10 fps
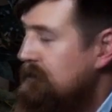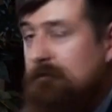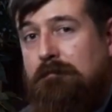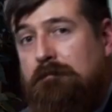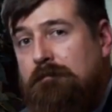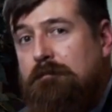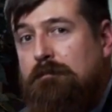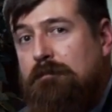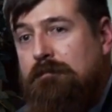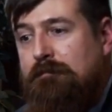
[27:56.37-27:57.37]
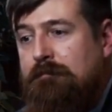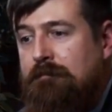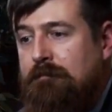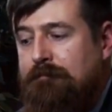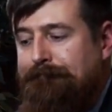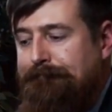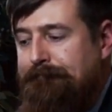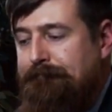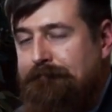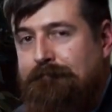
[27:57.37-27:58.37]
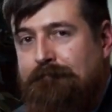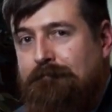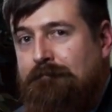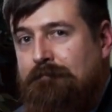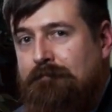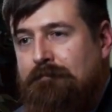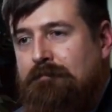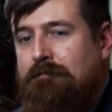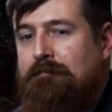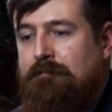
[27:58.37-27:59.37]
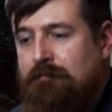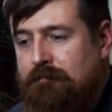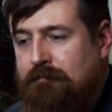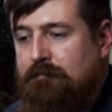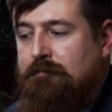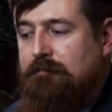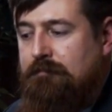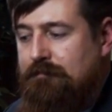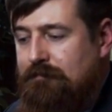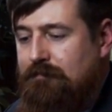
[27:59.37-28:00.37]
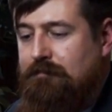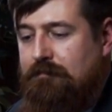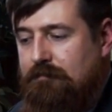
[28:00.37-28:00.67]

(silent)